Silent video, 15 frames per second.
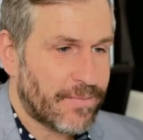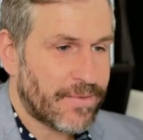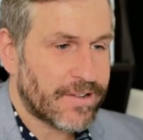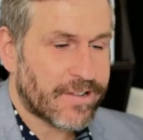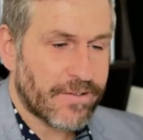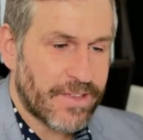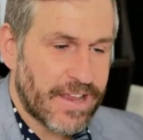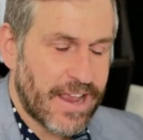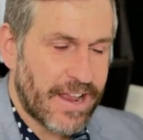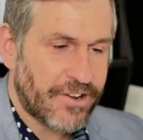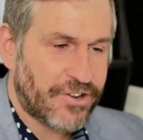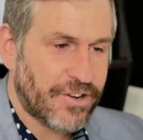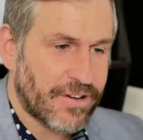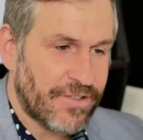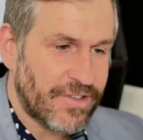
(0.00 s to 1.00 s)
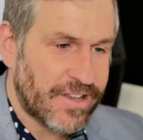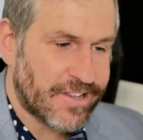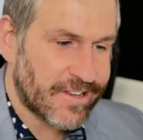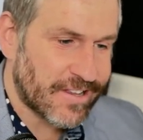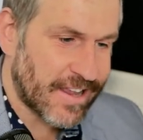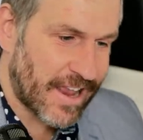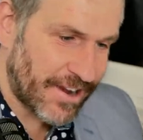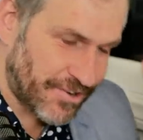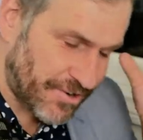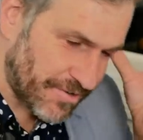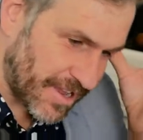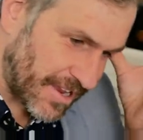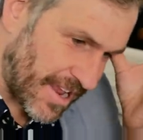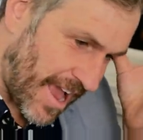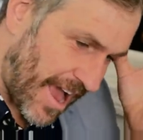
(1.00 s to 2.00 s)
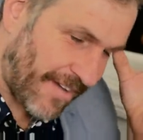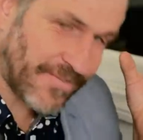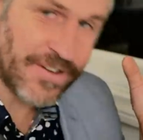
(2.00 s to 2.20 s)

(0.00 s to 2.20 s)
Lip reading: So the issue, and this is an issue that you have